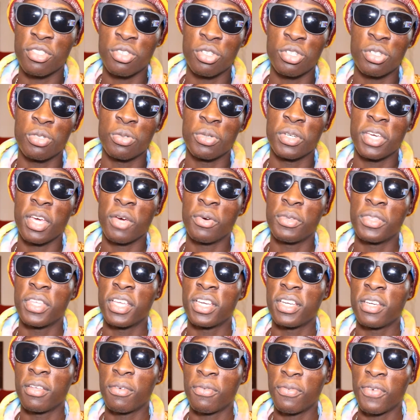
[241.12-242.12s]
so she'll get with
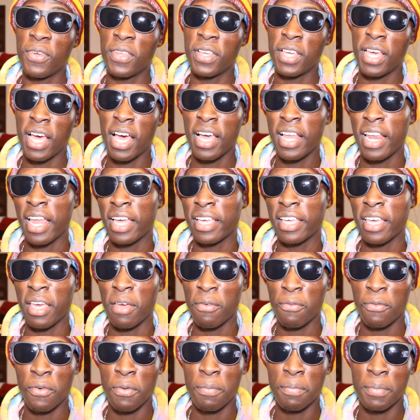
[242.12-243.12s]
a different guy
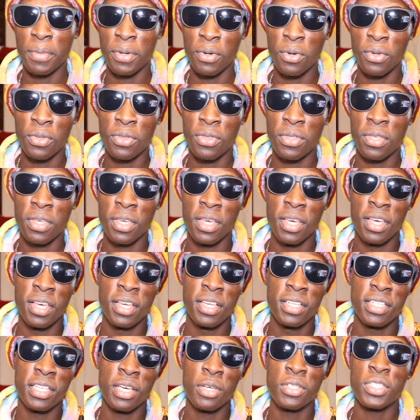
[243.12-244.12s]
like every month.
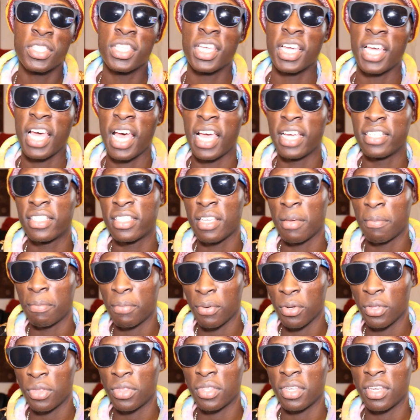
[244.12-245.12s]
Tells the guy it's her
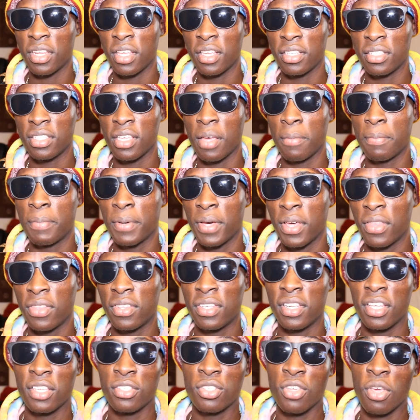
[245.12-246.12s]
birthday. It's her
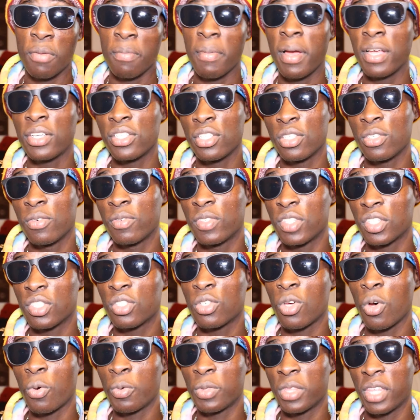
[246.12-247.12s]
birthday. So imagine you've
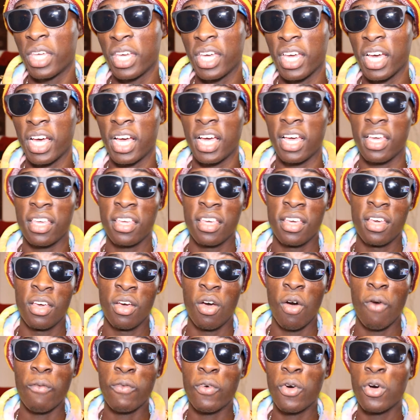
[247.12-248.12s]
just got with the guy.
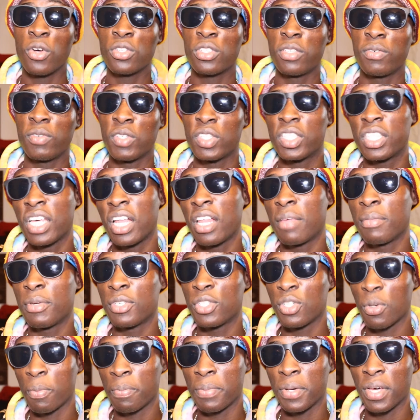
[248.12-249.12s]
Of course, if you tell him
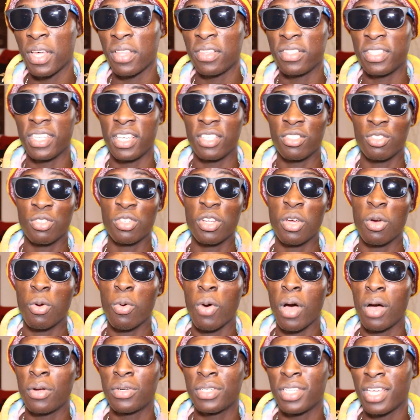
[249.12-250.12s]
it's your birthday, he's gonna
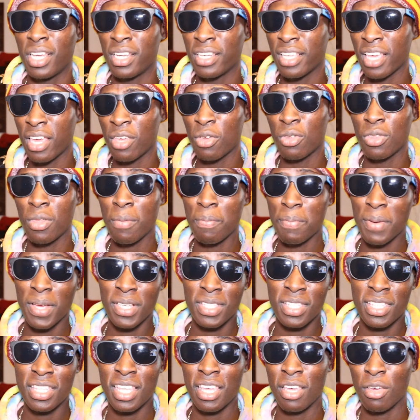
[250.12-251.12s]
go out there and get you the
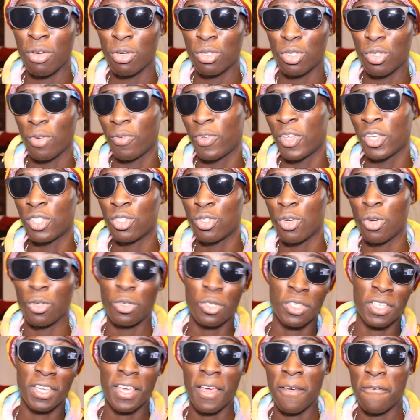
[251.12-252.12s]
best thing because you've just
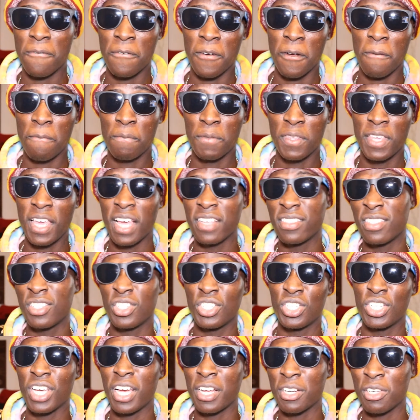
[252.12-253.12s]
got together. He
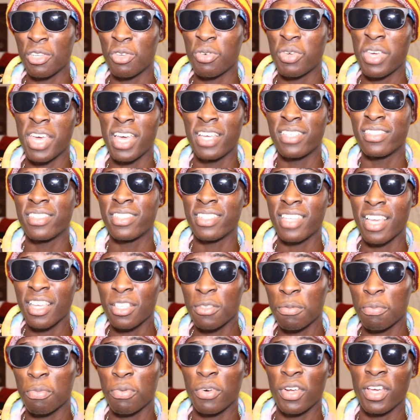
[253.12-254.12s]
hasn't shagged you yet. He's
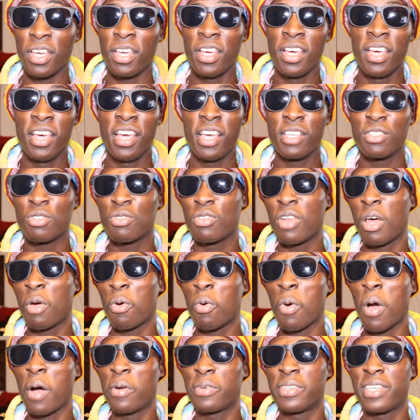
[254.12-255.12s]
desperate. He's
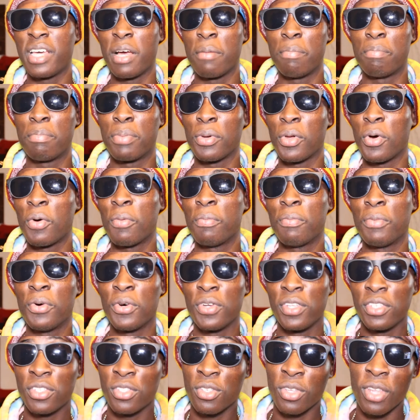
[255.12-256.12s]
gonna go out there and blow
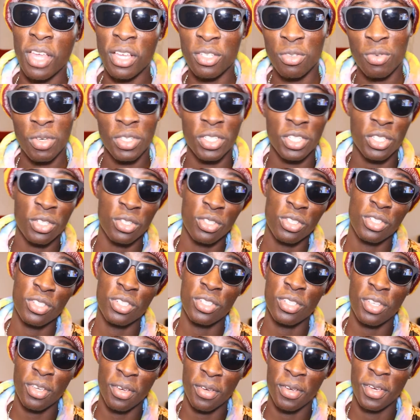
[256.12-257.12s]
money. So that's what she used
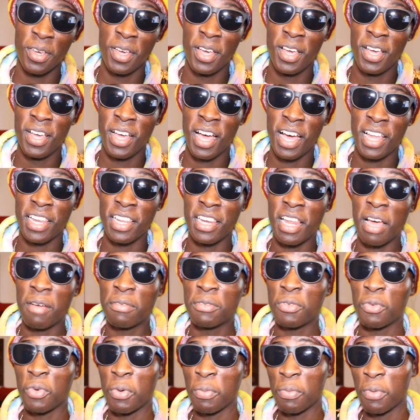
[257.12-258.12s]
to do. And then
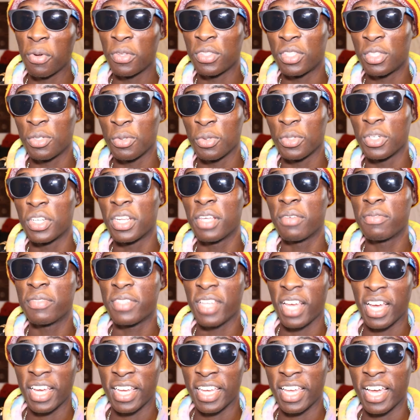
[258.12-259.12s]
after a month, she would
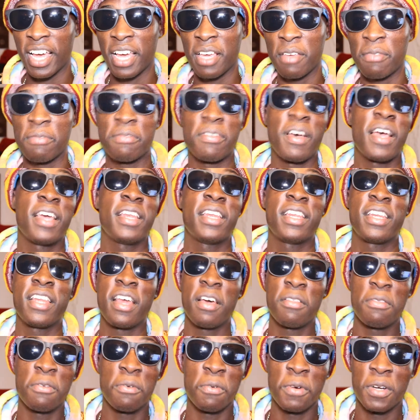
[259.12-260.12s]
leave that guy, find
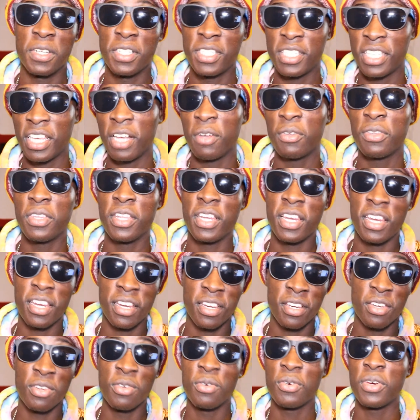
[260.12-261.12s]
another one, tell
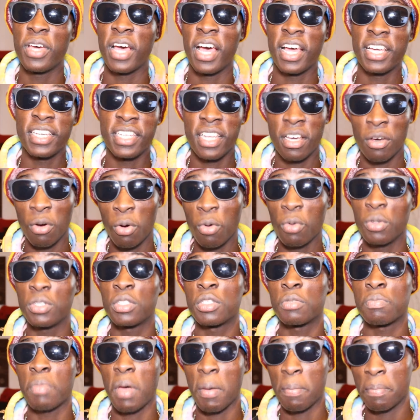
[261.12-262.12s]
the new guy that, oh,
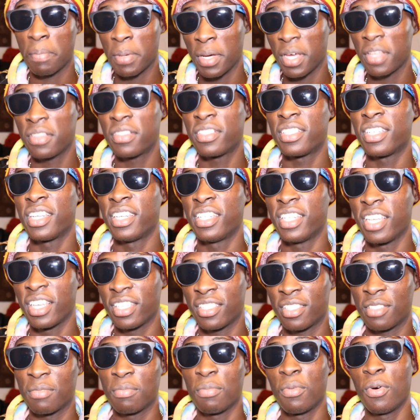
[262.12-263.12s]
it's my birthday
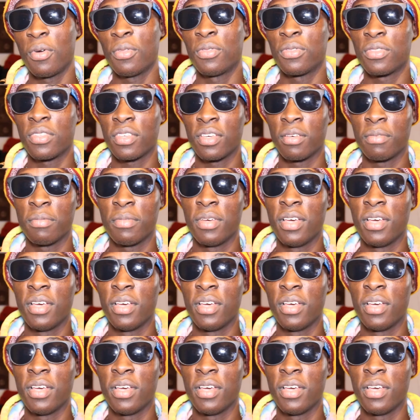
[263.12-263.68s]
next month.